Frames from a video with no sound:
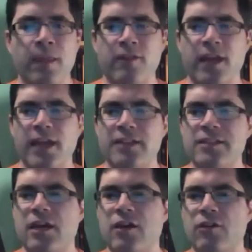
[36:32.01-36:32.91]
that
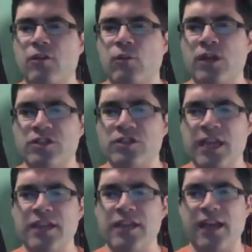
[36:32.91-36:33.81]
we
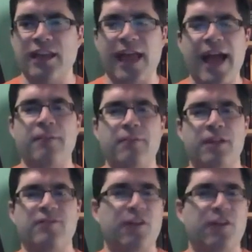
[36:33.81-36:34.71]
tend to lack a bit
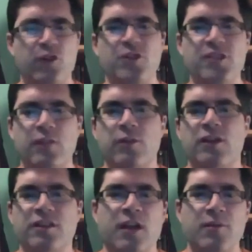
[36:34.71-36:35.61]
of diversity when
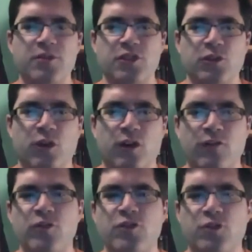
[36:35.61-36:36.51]
it comes to our
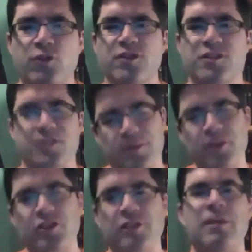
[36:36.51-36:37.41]
food sources,
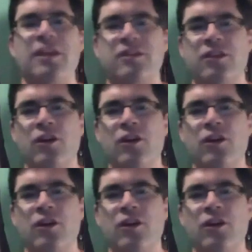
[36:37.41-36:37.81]
especially meat.